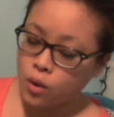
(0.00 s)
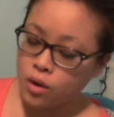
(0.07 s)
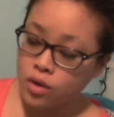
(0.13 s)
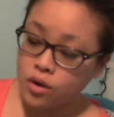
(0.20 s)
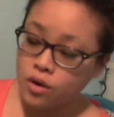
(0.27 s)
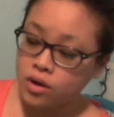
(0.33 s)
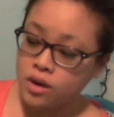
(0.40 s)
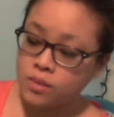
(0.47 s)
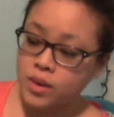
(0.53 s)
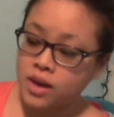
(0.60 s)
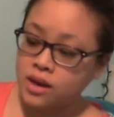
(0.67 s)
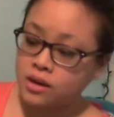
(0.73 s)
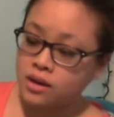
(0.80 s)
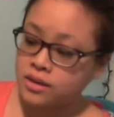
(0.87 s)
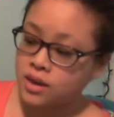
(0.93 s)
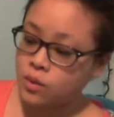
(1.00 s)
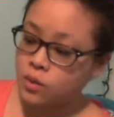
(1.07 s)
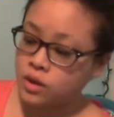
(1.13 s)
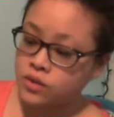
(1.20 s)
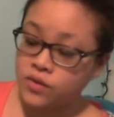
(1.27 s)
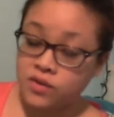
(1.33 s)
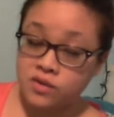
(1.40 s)
$30 because it was
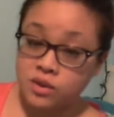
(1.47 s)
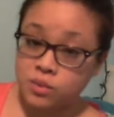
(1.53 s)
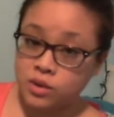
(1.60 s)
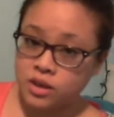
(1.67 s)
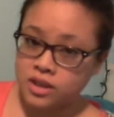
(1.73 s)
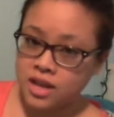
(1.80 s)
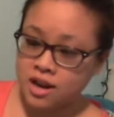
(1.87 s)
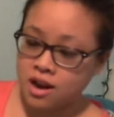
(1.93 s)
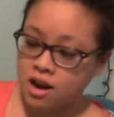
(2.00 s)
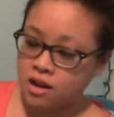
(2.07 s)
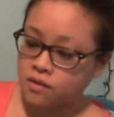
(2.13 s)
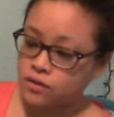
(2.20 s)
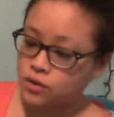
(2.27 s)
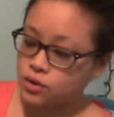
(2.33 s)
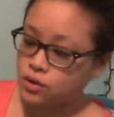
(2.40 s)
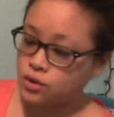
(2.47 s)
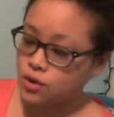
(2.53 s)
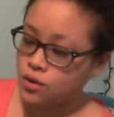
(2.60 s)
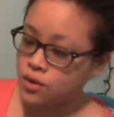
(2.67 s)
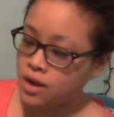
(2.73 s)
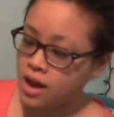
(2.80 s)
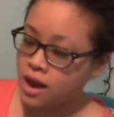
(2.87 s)
50% off. So
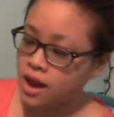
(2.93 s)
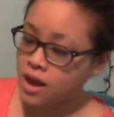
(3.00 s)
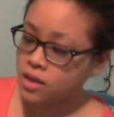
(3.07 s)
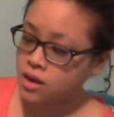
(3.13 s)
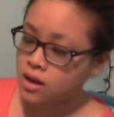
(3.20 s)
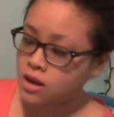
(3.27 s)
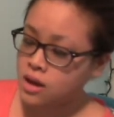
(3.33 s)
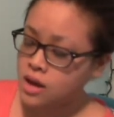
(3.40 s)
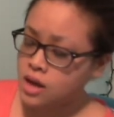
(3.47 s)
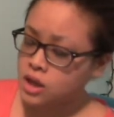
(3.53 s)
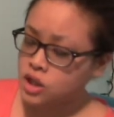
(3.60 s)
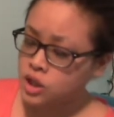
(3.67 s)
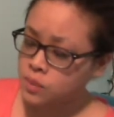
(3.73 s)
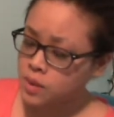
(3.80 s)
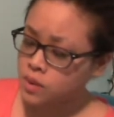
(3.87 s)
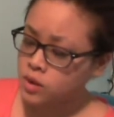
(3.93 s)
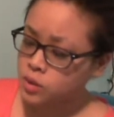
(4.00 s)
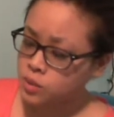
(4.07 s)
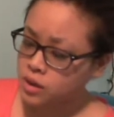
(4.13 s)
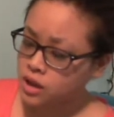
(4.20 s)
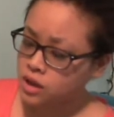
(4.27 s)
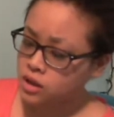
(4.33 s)
yeah, and the shipping was
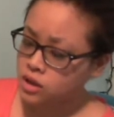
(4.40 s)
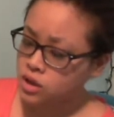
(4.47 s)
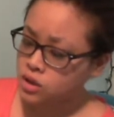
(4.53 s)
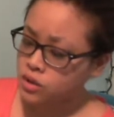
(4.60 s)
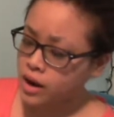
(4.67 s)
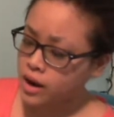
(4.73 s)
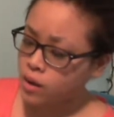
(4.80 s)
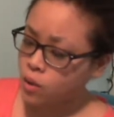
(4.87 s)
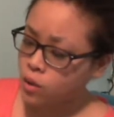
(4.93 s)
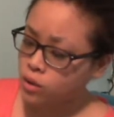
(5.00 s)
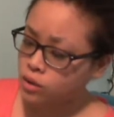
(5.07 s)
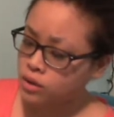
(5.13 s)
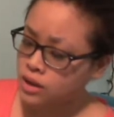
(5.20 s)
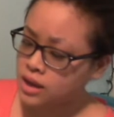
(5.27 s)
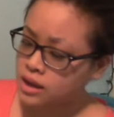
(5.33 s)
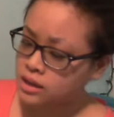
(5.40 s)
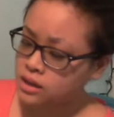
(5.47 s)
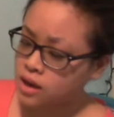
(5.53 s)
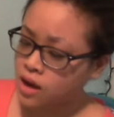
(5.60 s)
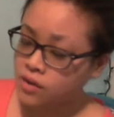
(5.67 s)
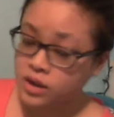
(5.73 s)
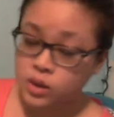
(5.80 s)
pretty good too. I ordered this
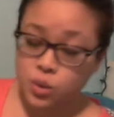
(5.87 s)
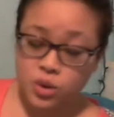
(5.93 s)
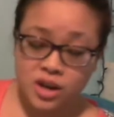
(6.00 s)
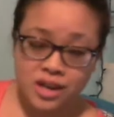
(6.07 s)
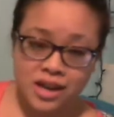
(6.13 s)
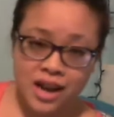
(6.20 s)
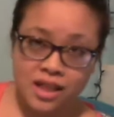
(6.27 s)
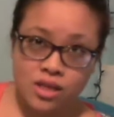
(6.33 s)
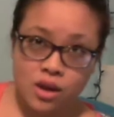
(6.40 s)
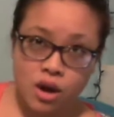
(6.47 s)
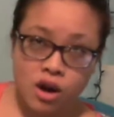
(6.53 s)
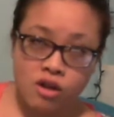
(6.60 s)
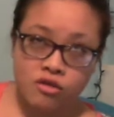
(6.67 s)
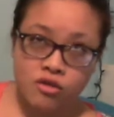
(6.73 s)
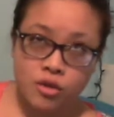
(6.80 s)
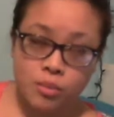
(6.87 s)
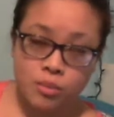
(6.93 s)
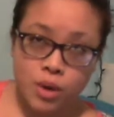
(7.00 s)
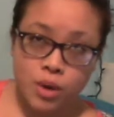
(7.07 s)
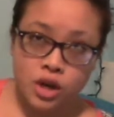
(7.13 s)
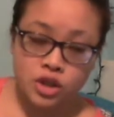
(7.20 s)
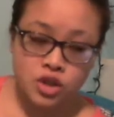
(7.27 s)
on the 29th of
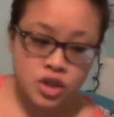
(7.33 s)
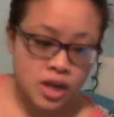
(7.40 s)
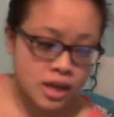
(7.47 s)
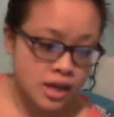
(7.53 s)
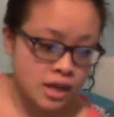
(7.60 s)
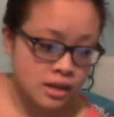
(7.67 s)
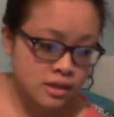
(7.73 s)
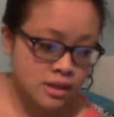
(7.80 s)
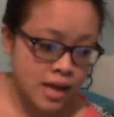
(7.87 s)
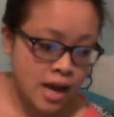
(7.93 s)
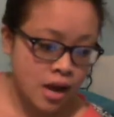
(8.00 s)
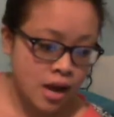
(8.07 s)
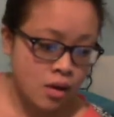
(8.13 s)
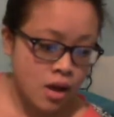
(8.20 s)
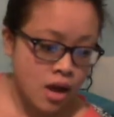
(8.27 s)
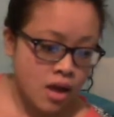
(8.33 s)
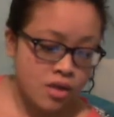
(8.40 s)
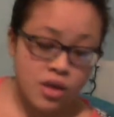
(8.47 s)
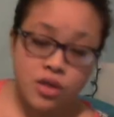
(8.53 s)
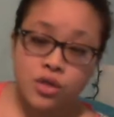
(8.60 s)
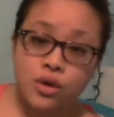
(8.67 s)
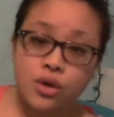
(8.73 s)
March, and it is now the
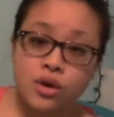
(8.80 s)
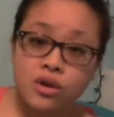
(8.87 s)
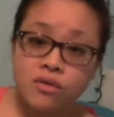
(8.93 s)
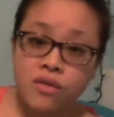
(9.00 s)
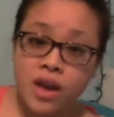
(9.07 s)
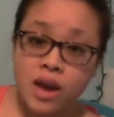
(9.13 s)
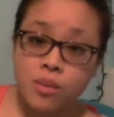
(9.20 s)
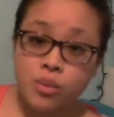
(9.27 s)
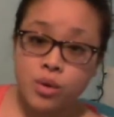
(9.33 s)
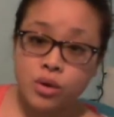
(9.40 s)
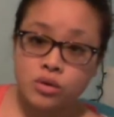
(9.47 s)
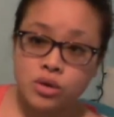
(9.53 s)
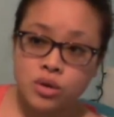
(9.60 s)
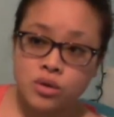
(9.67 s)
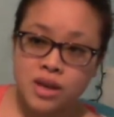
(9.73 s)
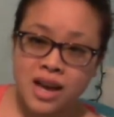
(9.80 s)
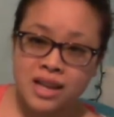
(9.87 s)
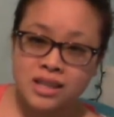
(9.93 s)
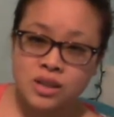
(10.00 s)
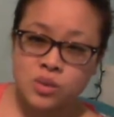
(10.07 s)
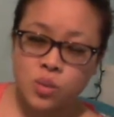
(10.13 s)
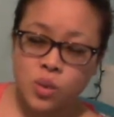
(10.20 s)
3rd of April. So
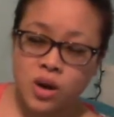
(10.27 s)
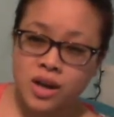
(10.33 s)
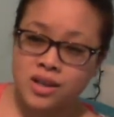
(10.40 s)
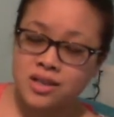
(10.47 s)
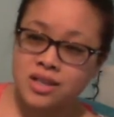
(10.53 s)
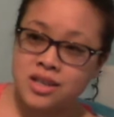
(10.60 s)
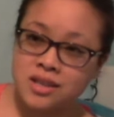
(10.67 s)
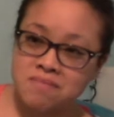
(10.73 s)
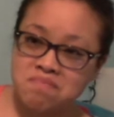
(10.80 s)
that's what,